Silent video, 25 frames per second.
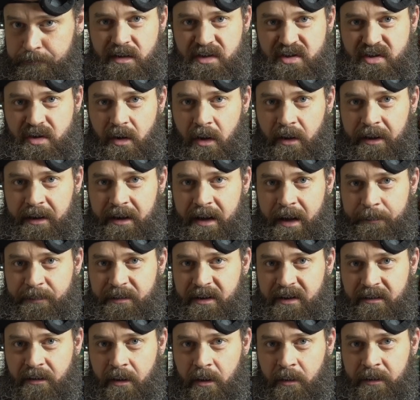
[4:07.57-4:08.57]
Stolen
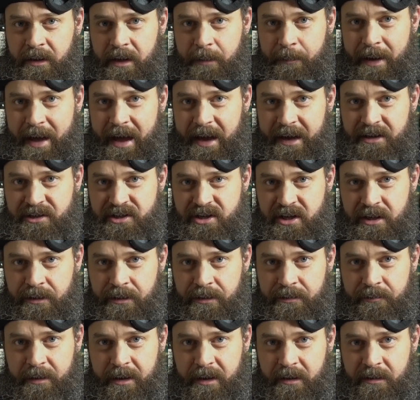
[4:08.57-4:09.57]
opted to only package it in
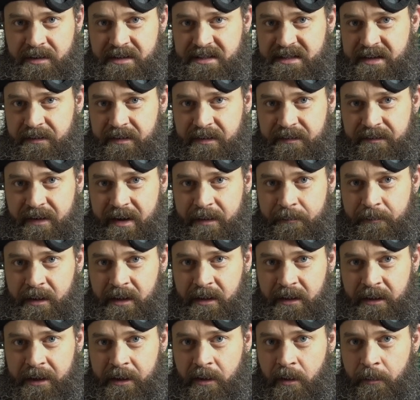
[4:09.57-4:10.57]
375
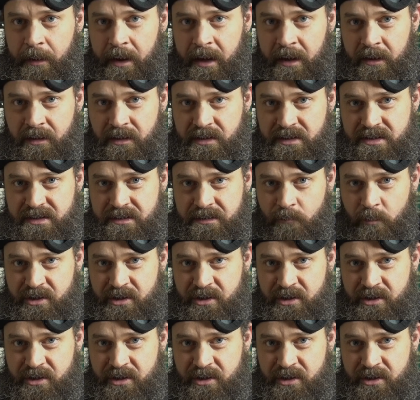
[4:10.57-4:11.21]
ml bottles,